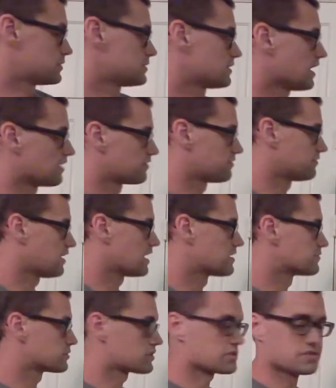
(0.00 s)
f5,
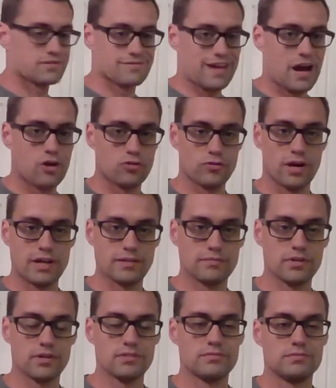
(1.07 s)
which isn't outright
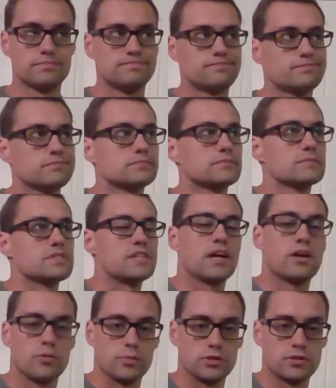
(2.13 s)

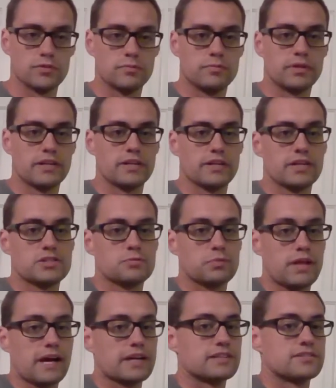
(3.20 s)
terrible, but it gets
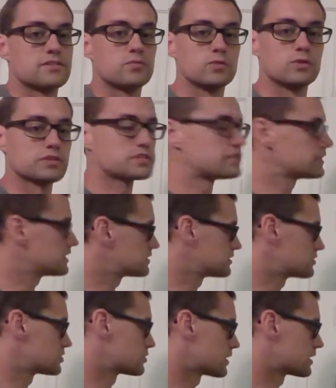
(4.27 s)
black in some real sticky
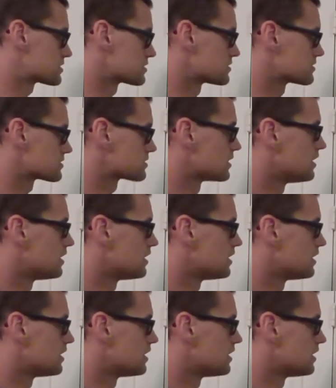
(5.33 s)
situations.